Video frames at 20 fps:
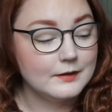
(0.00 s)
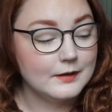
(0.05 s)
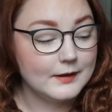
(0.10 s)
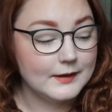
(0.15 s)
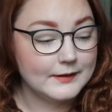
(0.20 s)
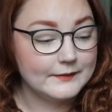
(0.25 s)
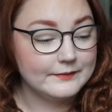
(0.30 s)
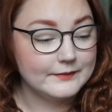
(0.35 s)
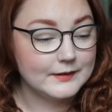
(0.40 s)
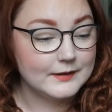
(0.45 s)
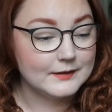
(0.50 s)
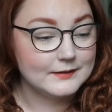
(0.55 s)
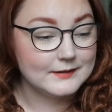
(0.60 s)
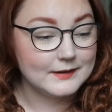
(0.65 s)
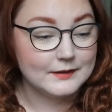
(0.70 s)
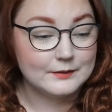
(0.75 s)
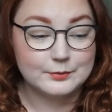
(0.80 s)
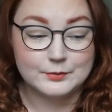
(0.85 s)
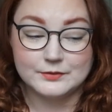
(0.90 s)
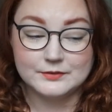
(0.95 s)
And
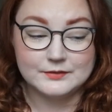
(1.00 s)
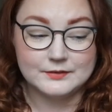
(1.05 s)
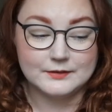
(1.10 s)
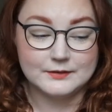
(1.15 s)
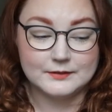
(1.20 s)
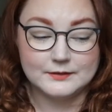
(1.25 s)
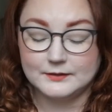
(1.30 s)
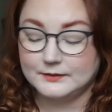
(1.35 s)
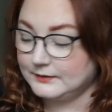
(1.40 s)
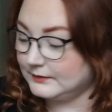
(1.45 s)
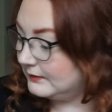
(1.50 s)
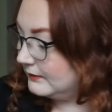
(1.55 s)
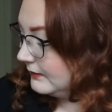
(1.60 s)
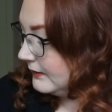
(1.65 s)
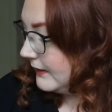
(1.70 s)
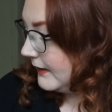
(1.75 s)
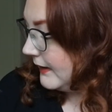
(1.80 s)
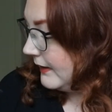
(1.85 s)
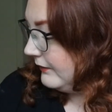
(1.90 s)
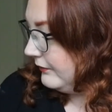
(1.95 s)
that was
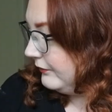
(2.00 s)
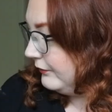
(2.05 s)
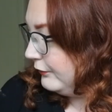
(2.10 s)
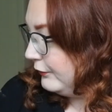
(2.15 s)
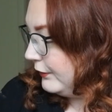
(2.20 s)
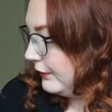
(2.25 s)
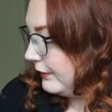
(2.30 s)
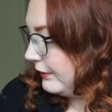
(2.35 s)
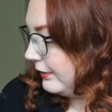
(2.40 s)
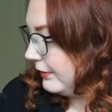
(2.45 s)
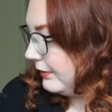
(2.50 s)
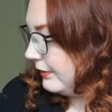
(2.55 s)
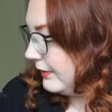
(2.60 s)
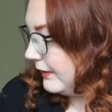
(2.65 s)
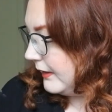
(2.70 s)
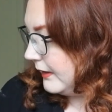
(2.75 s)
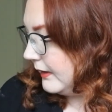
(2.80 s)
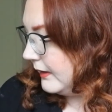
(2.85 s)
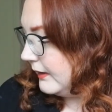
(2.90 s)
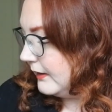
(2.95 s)

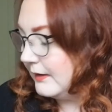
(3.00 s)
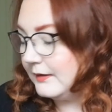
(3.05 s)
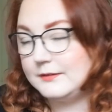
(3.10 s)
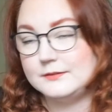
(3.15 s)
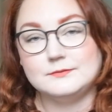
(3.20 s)
everything